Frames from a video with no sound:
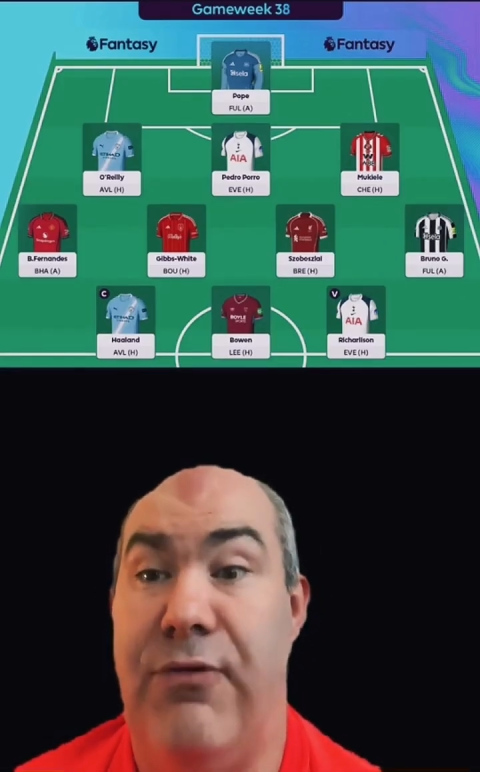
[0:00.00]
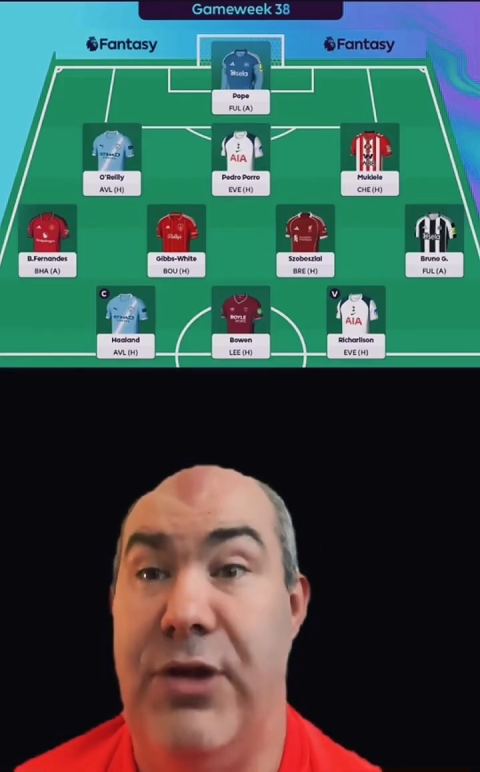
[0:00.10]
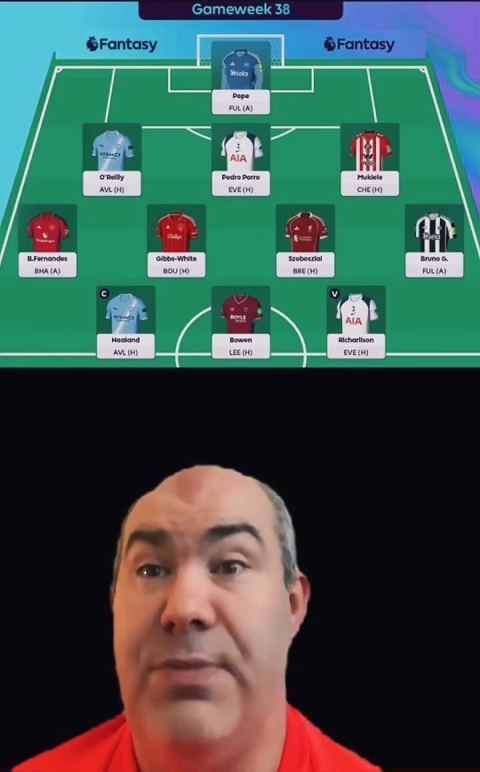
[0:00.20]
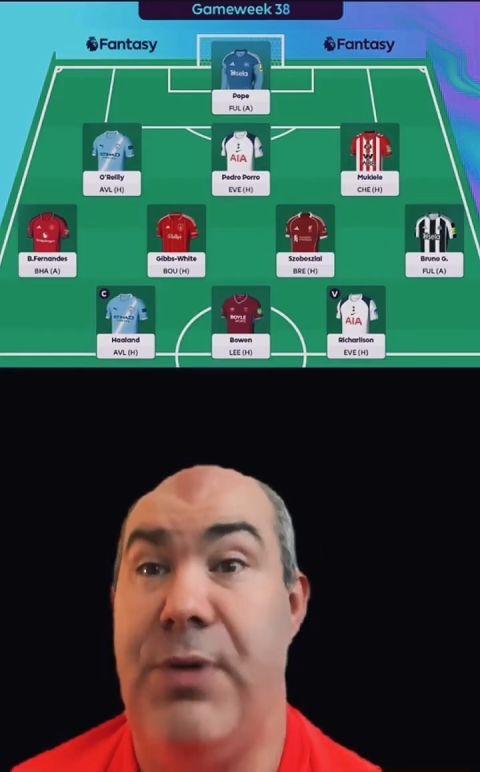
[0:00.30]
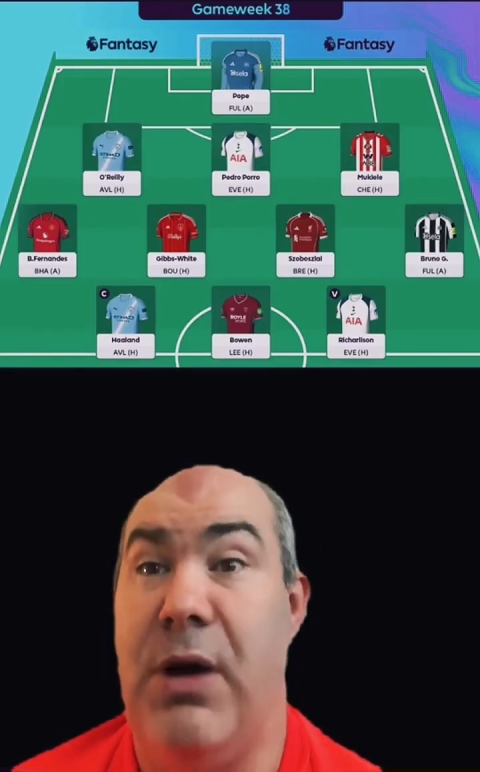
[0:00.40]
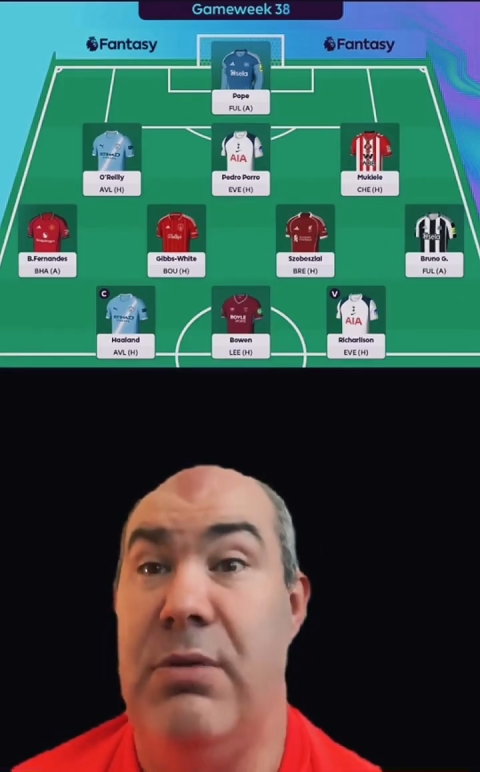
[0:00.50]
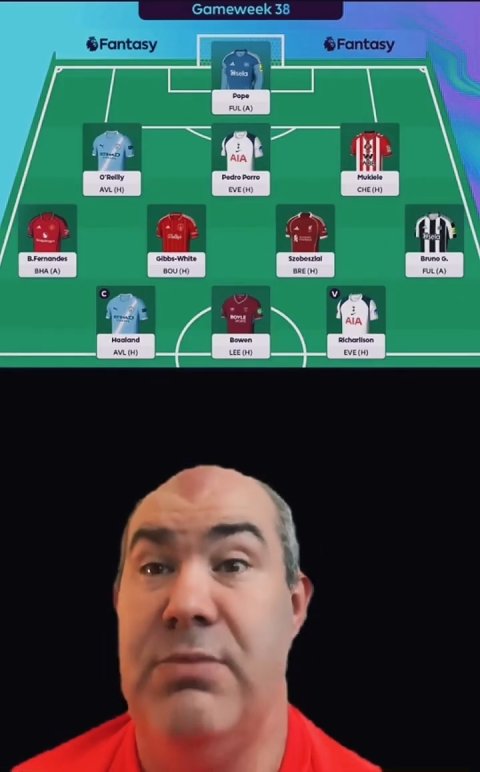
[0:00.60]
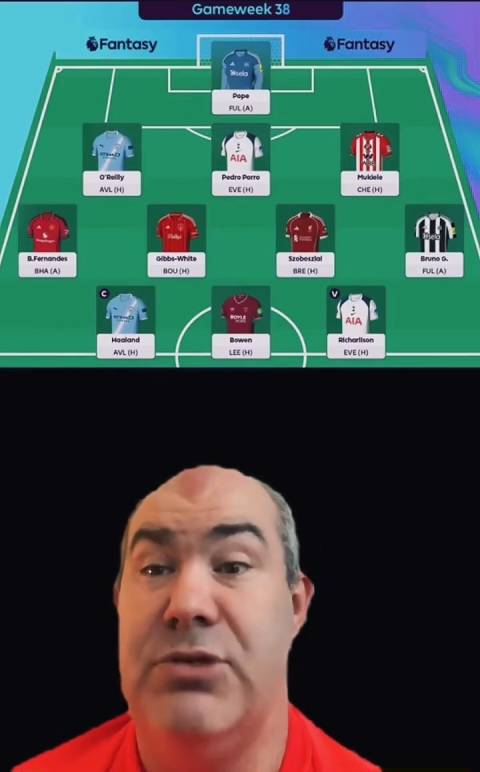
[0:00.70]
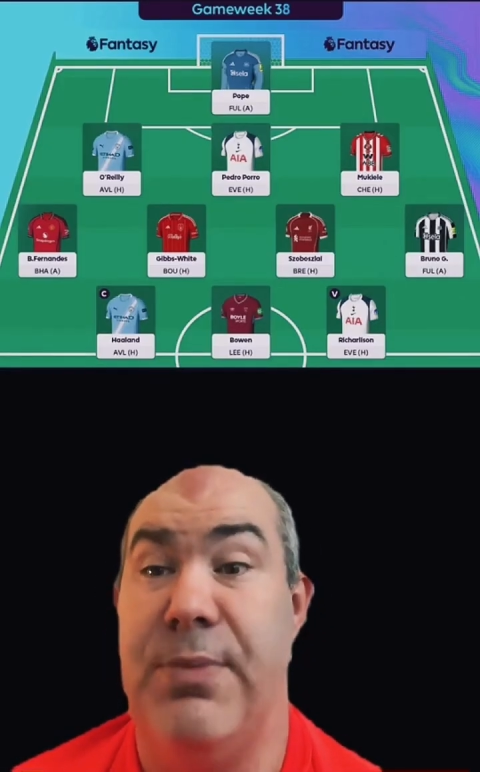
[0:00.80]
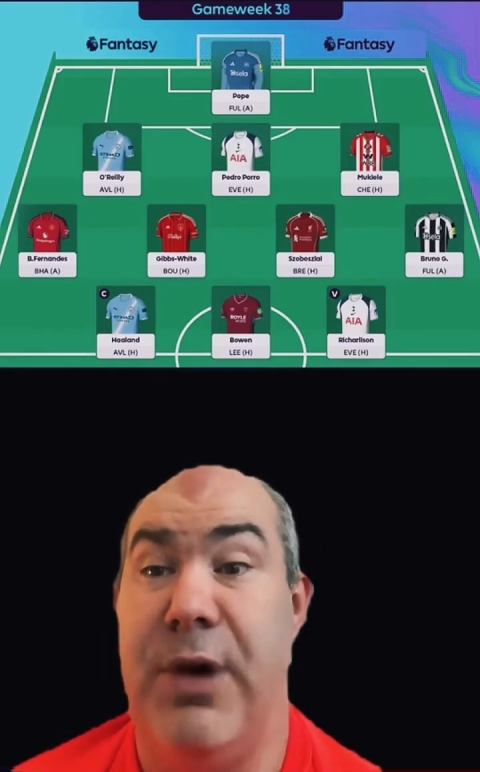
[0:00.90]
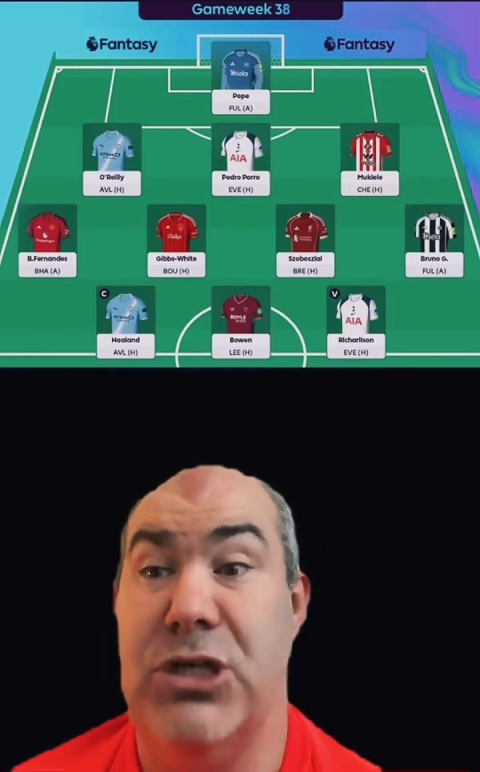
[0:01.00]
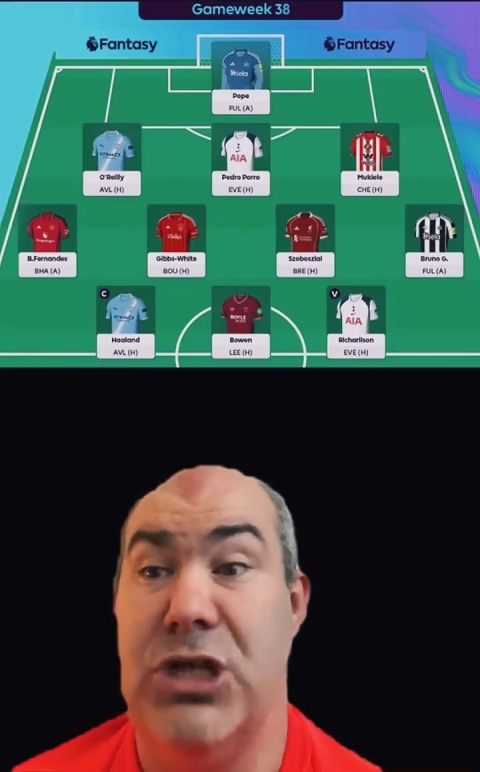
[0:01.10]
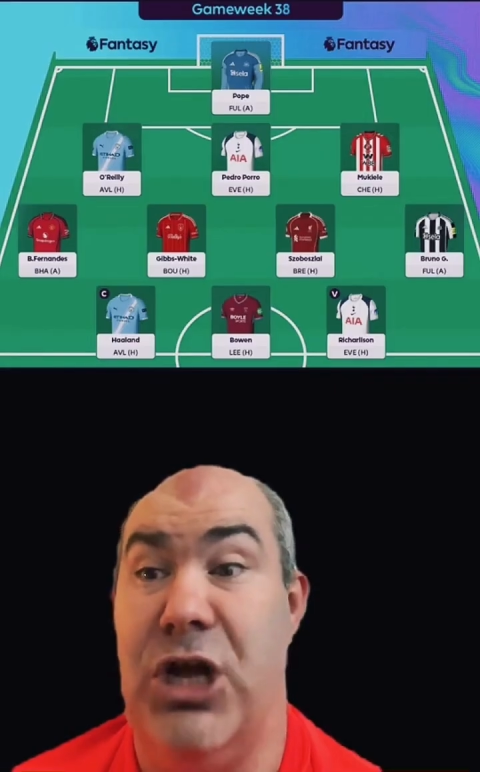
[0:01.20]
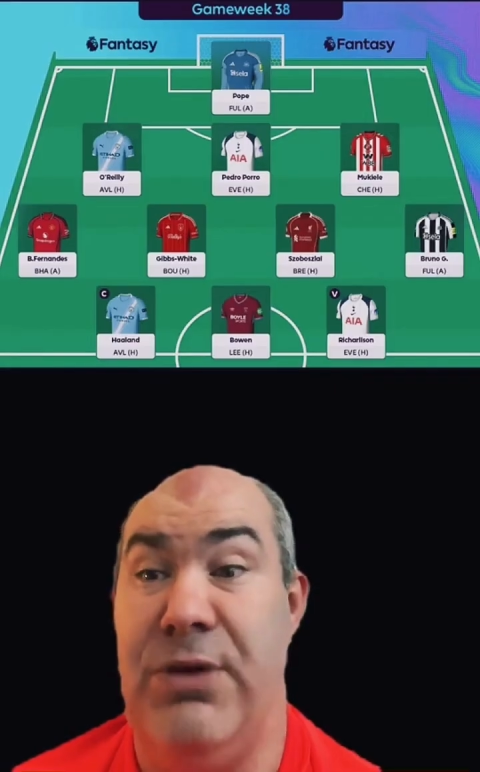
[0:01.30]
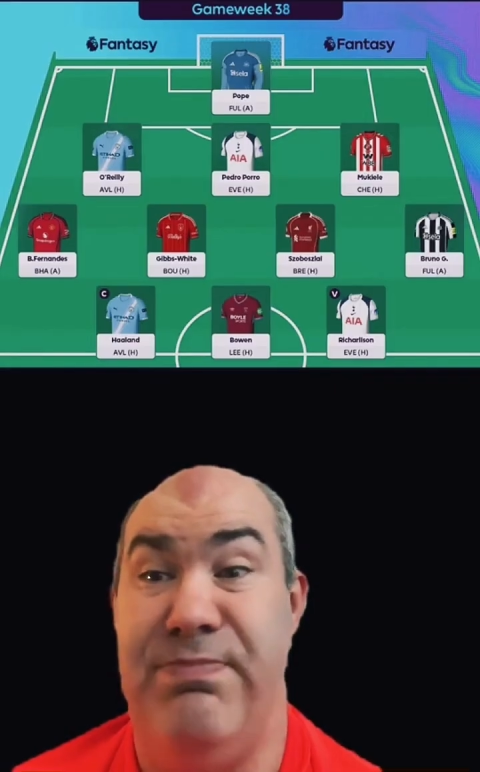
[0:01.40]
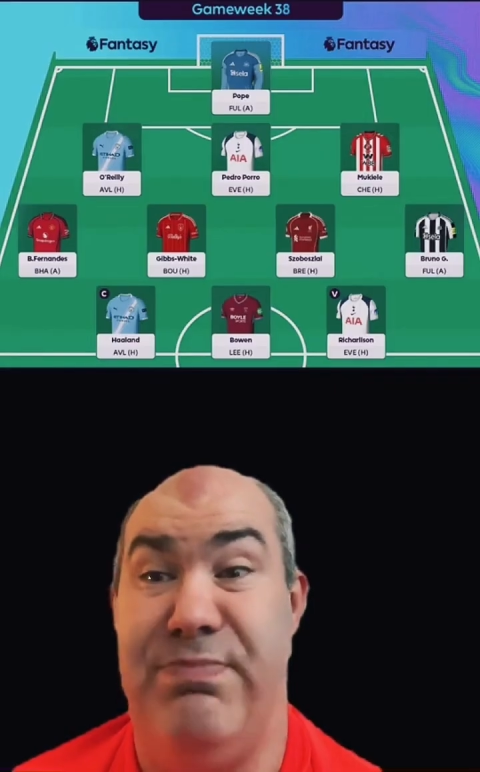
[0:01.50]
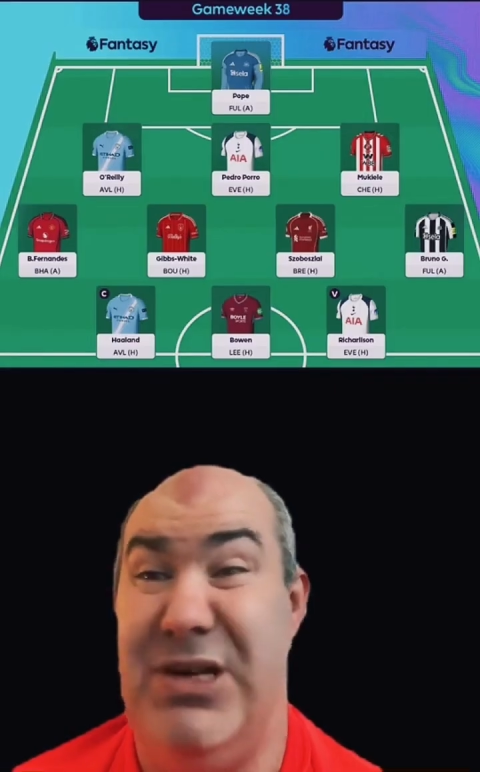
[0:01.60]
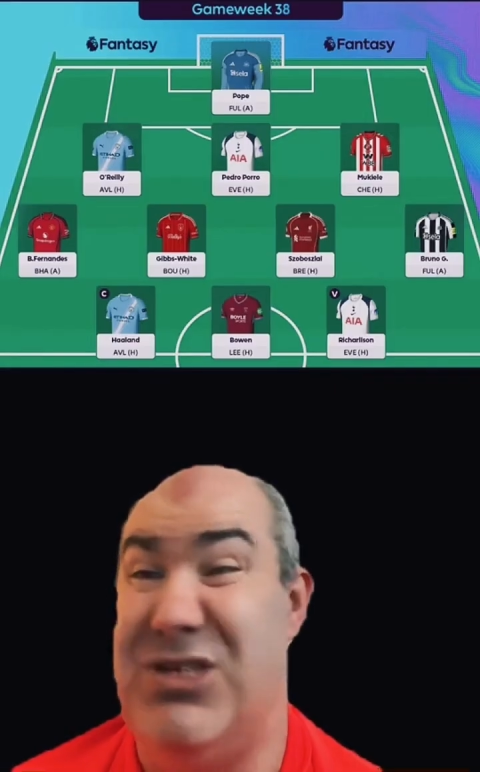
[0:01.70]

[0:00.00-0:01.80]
I think the problem with Szoboszlai,